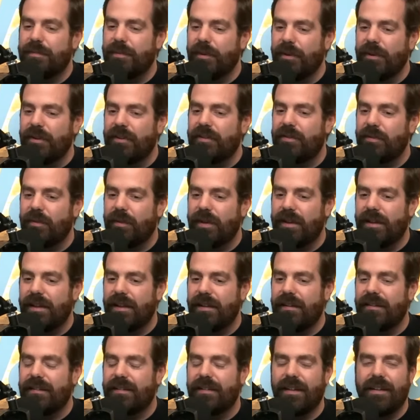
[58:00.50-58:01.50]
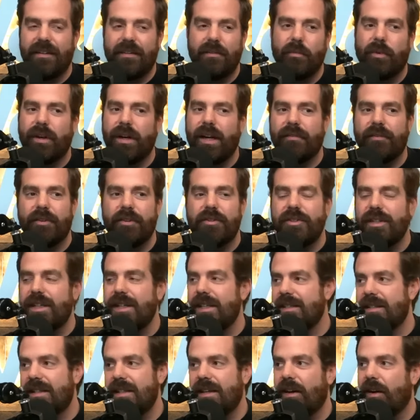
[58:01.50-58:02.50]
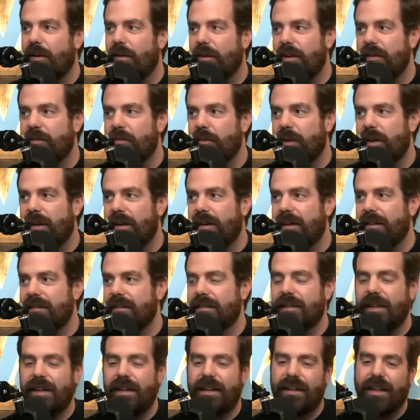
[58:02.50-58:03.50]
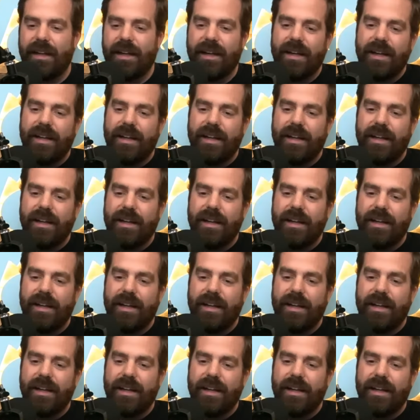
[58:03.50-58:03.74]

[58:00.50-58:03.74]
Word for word: boots his whatever jeans he always wears. Like.